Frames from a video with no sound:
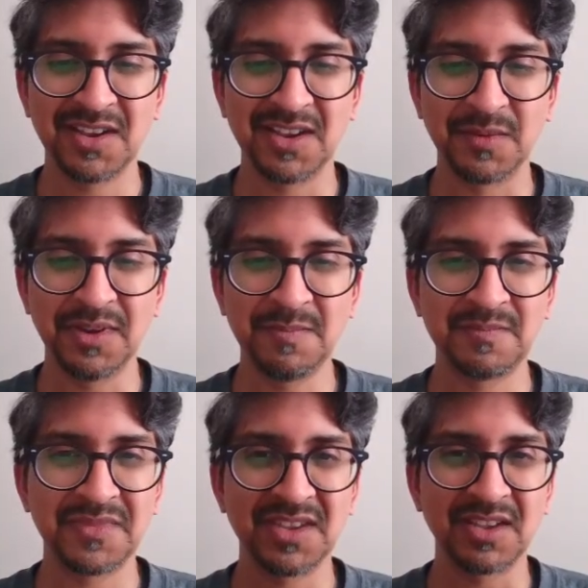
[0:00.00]
Anyway,
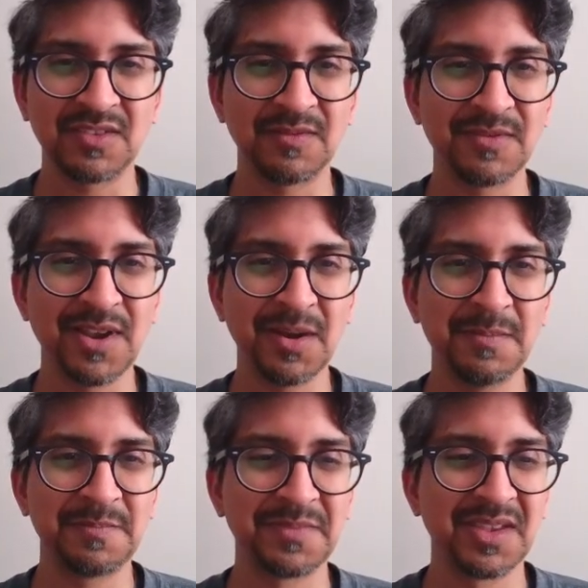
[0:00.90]
that's it for now.
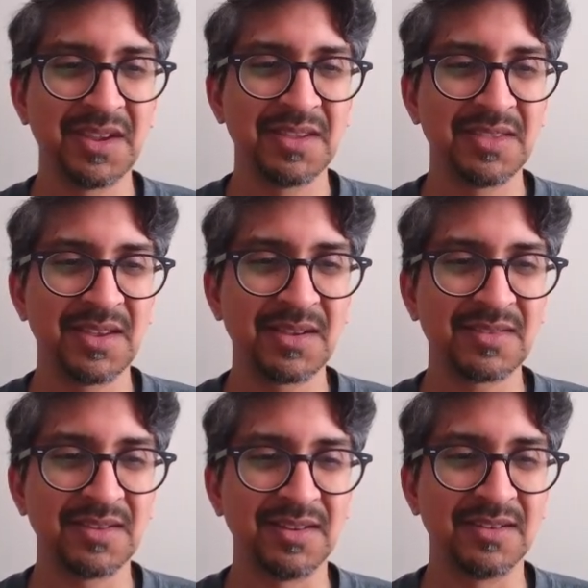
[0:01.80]

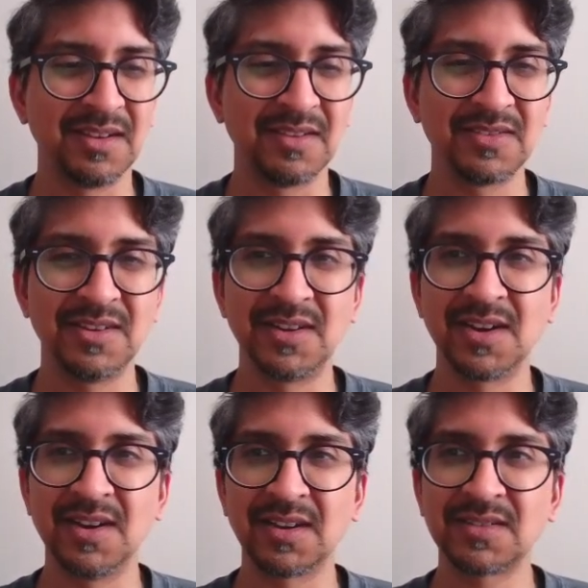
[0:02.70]
Thanks, and see you
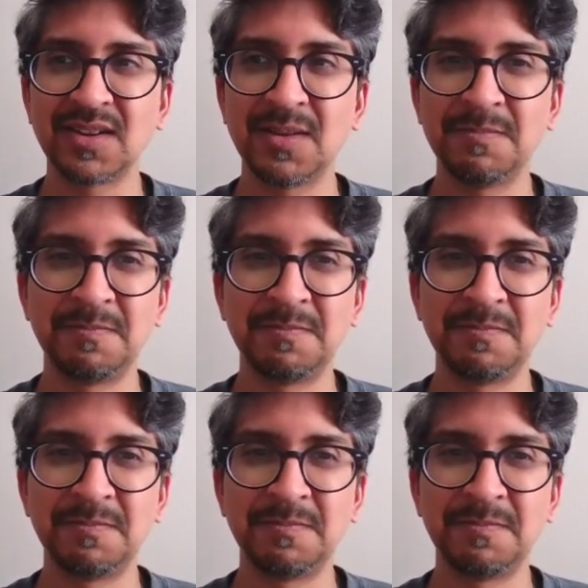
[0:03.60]
again next time.